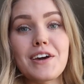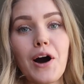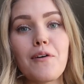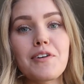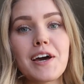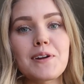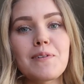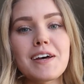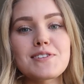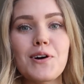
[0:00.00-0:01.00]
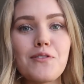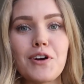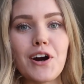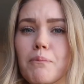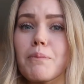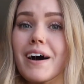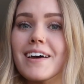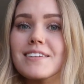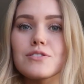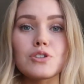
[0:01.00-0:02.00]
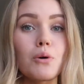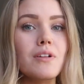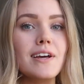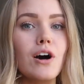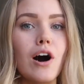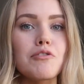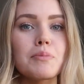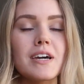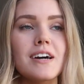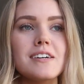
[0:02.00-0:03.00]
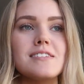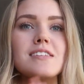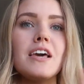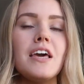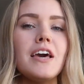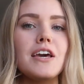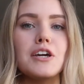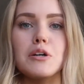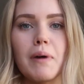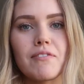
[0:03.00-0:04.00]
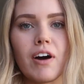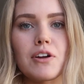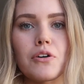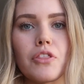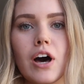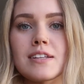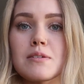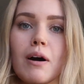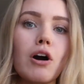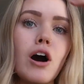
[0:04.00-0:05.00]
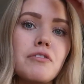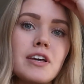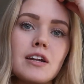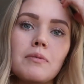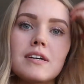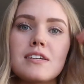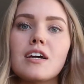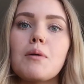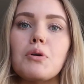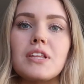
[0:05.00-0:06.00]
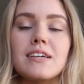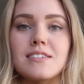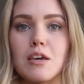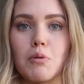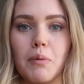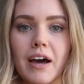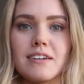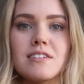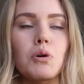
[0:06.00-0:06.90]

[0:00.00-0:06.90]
The coffee enema is over, but don't click off because here are my final thoughts about coffee enemas and a couple things to keep in mind.